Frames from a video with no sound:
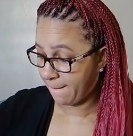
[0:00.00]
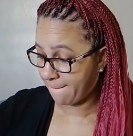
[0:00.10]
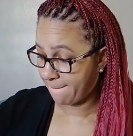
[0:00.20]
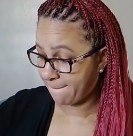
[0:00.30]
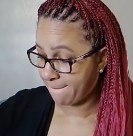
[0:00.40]

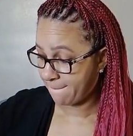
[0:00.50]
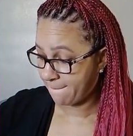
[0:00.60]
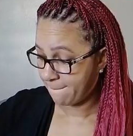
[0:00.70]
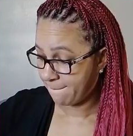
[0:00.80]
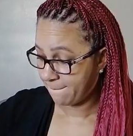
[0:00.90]

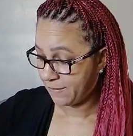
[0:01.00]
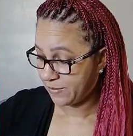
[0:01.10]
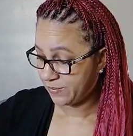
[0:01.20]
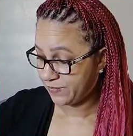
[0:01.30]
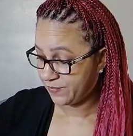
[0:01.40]

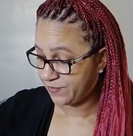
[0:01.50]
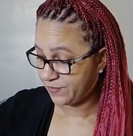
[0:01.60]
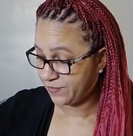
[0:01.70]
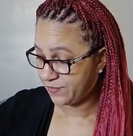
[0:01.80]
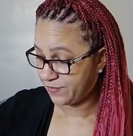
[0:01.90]

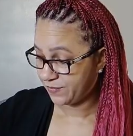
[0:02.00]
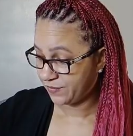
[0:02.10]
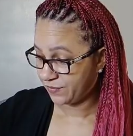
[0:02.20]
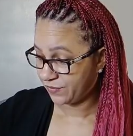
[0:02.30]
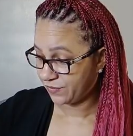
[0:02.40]

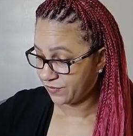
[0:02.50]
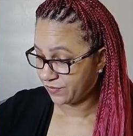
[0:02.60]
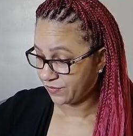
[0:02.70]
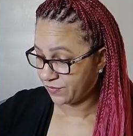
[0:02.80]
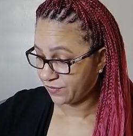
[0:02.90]

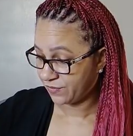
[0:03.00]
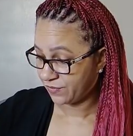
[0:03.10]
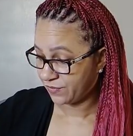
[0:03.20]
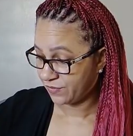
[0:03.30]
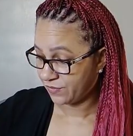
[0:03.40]

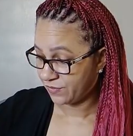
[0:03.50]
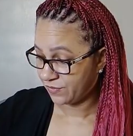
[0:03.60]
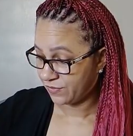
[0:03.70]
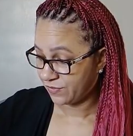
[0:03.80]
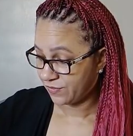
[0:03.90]

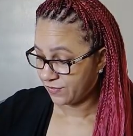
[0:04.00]
[no speech]